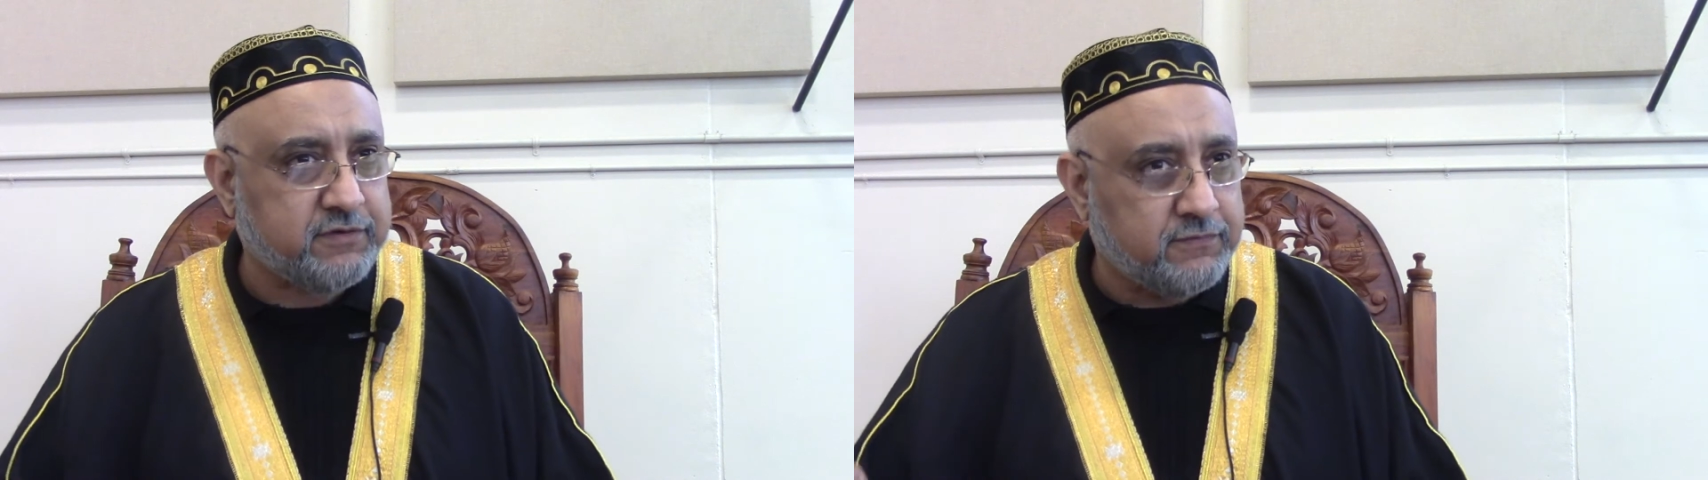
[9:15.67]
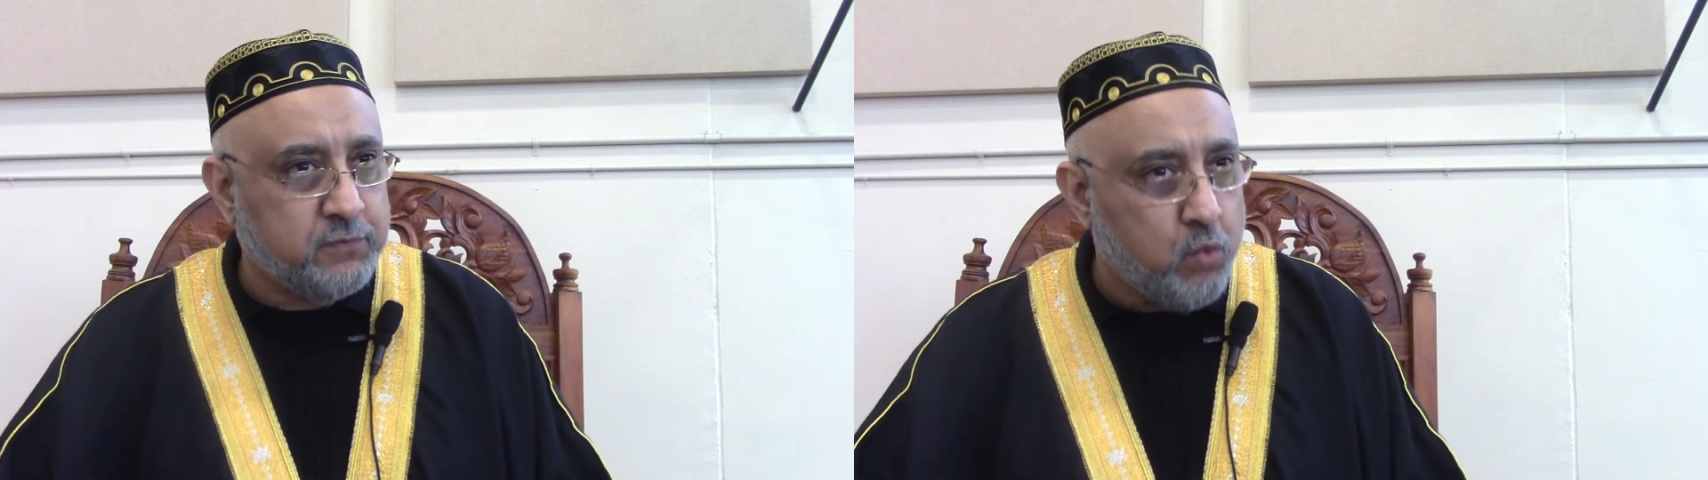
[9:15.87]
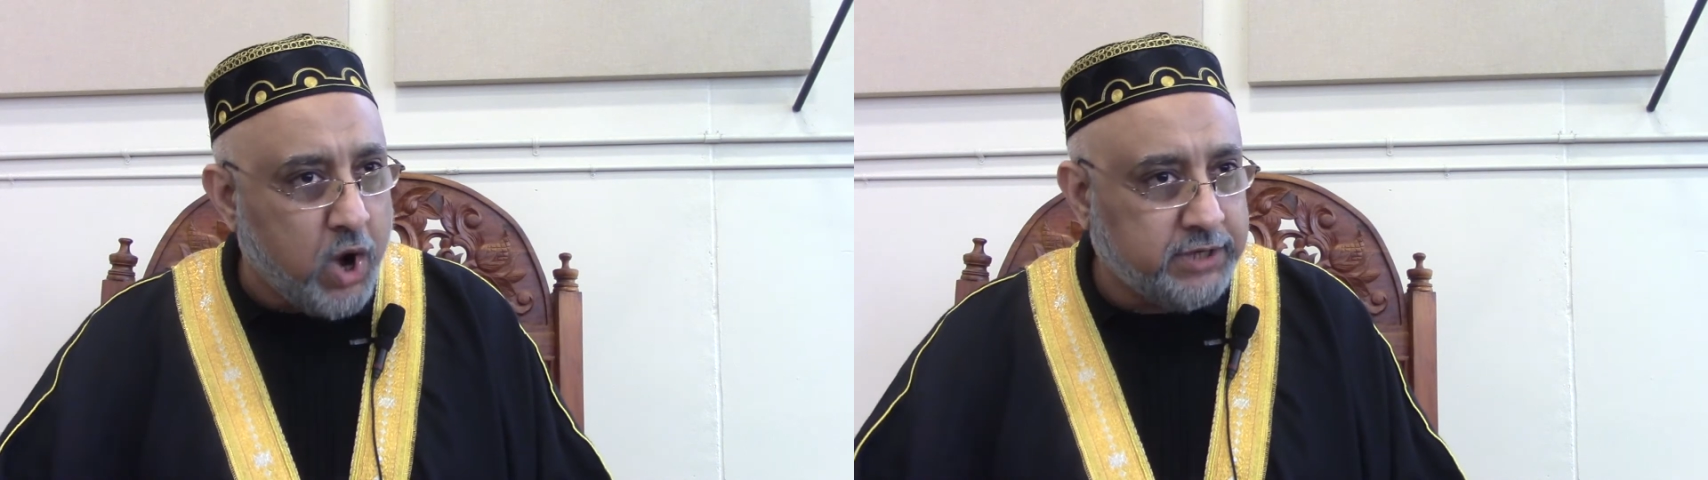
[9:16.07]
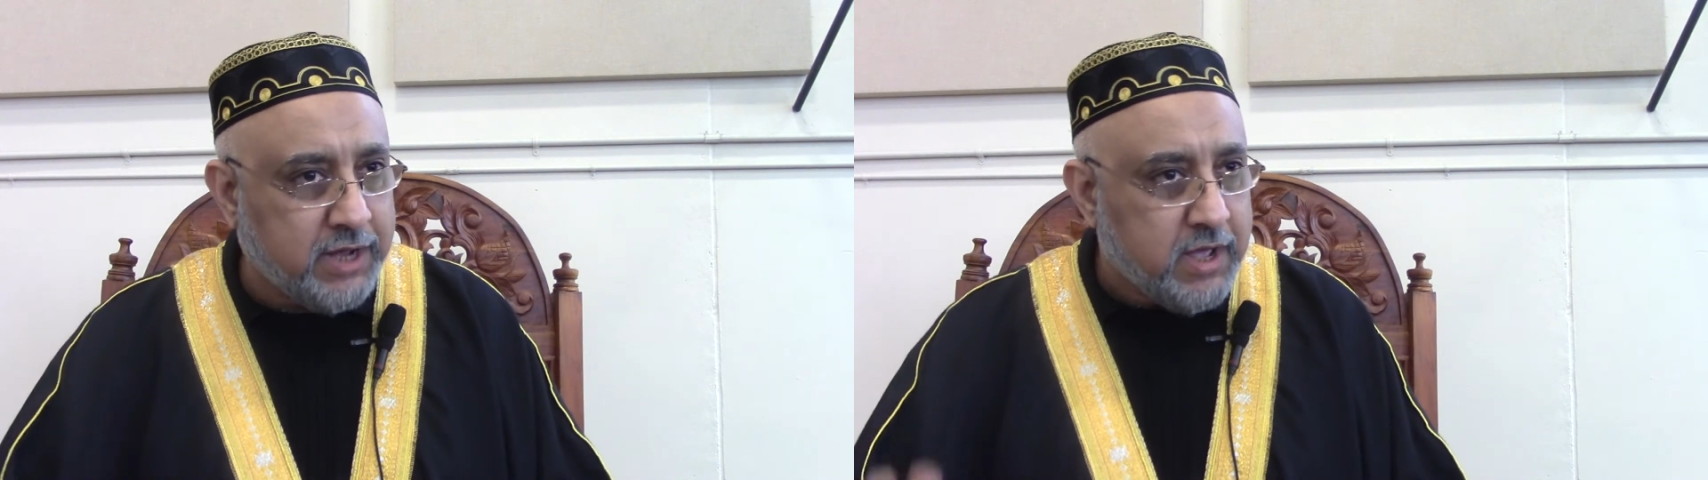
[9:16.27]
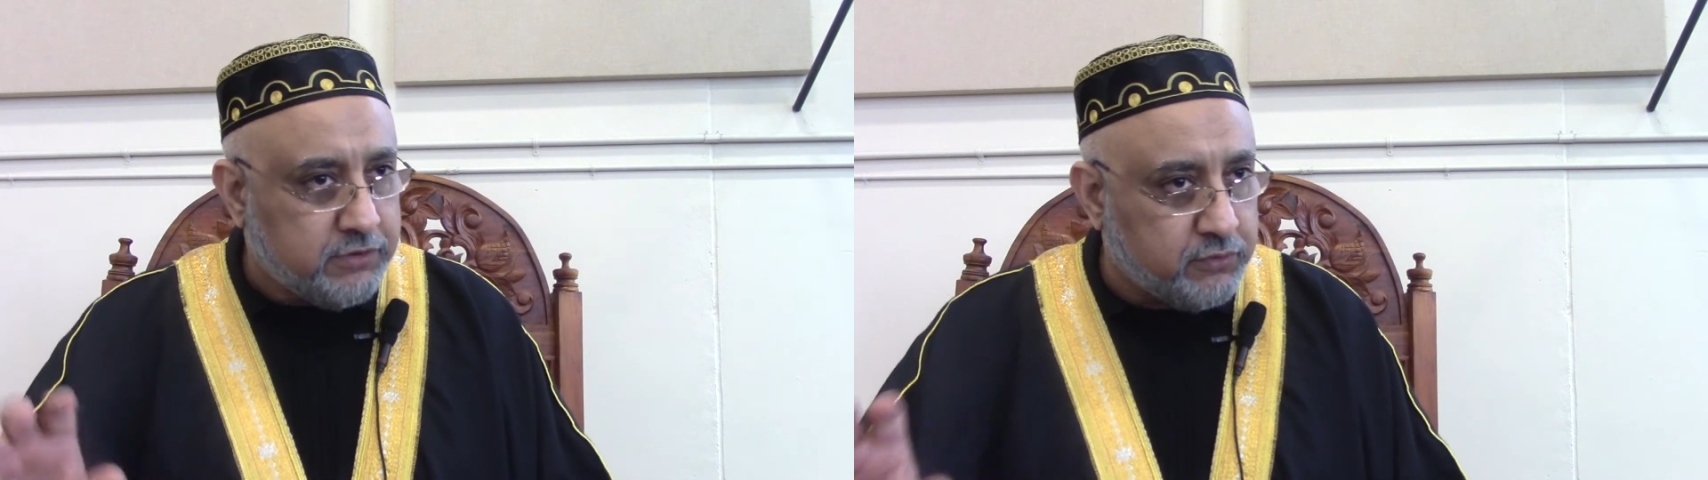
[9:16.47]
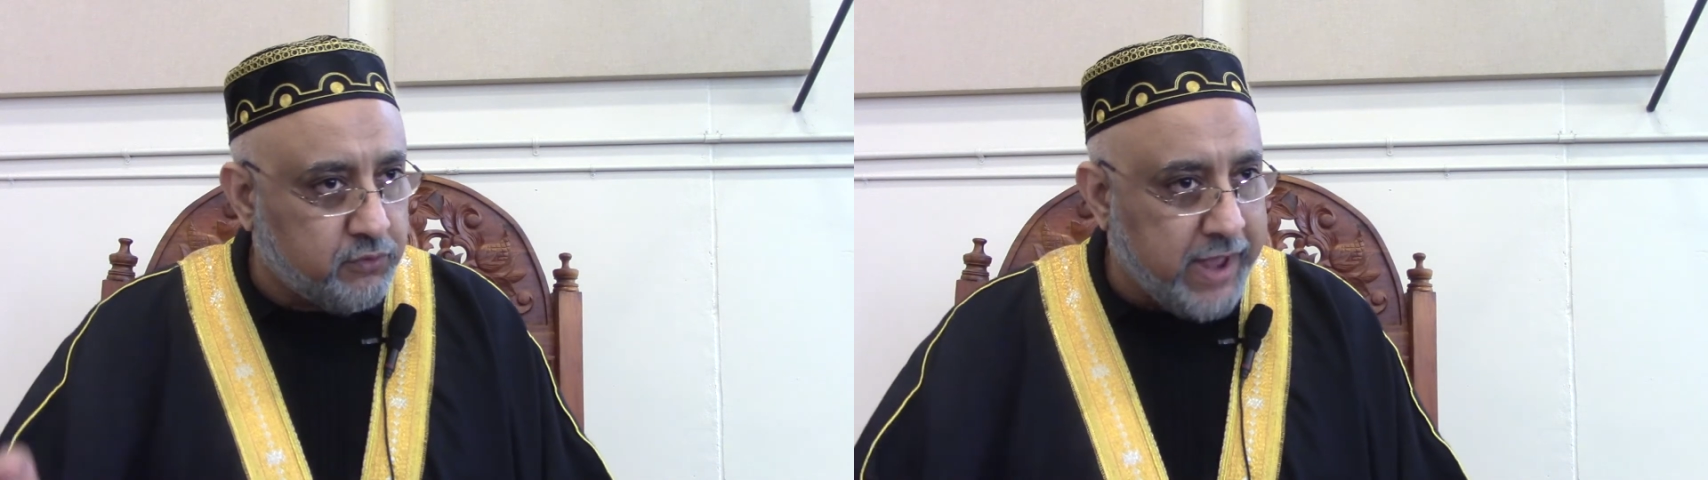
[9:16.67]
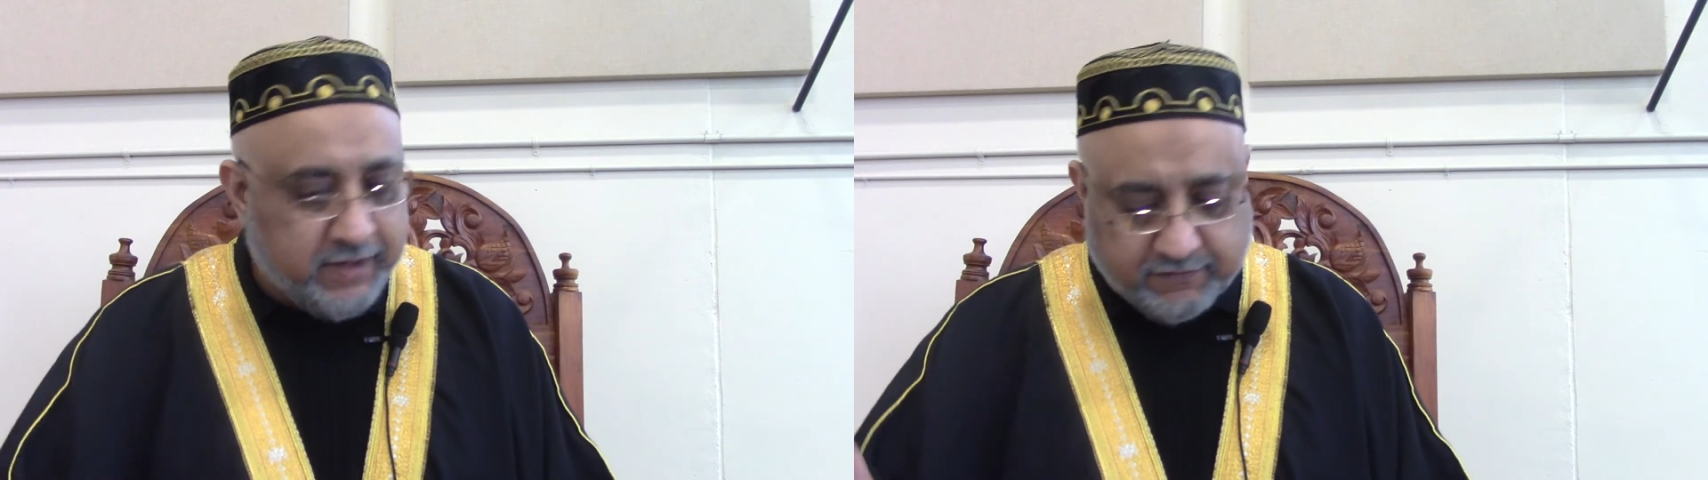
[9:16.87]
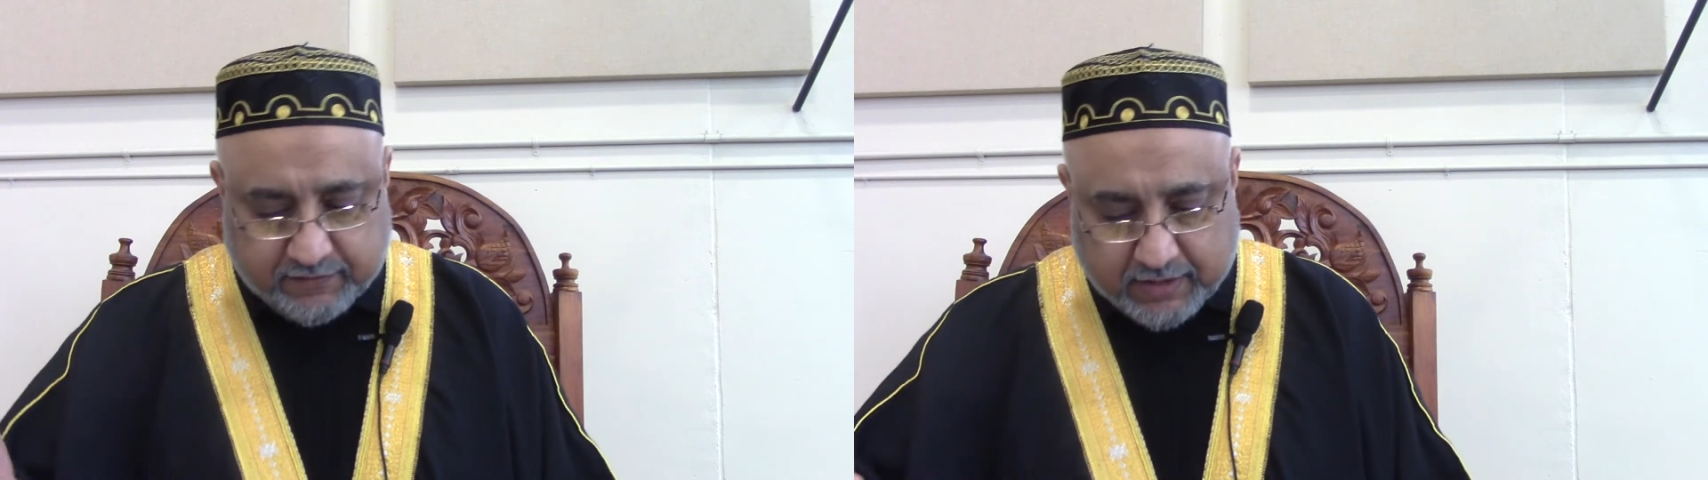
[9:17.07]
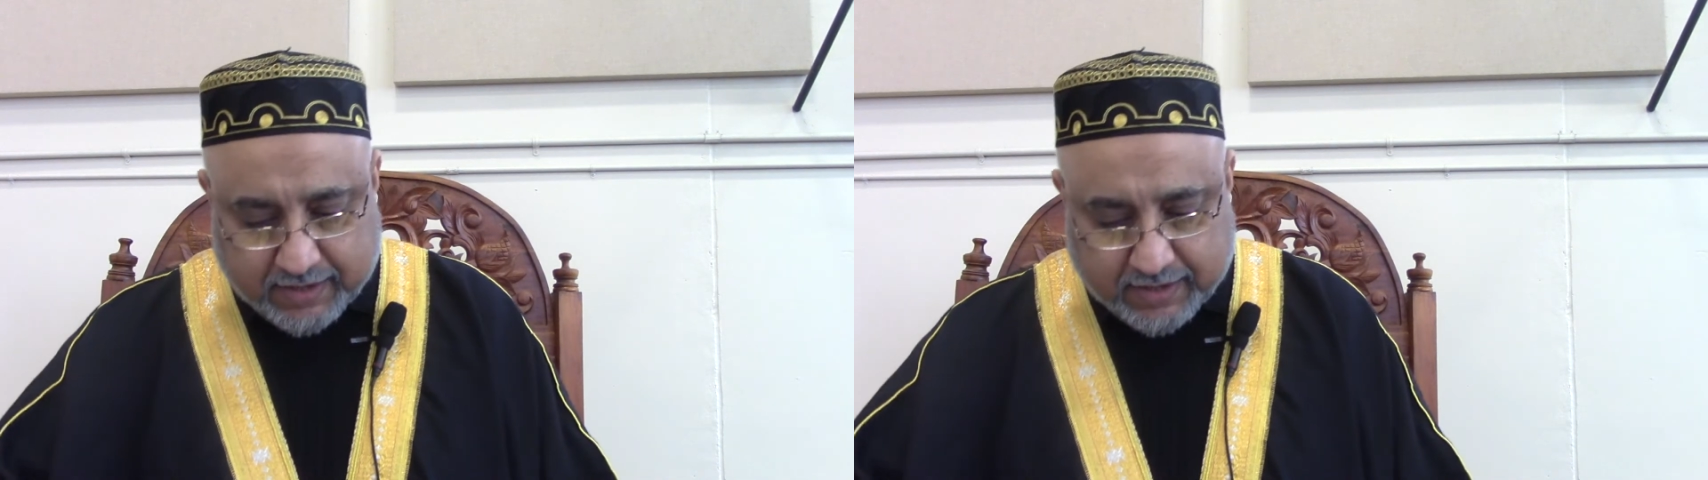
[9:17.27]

of one deranged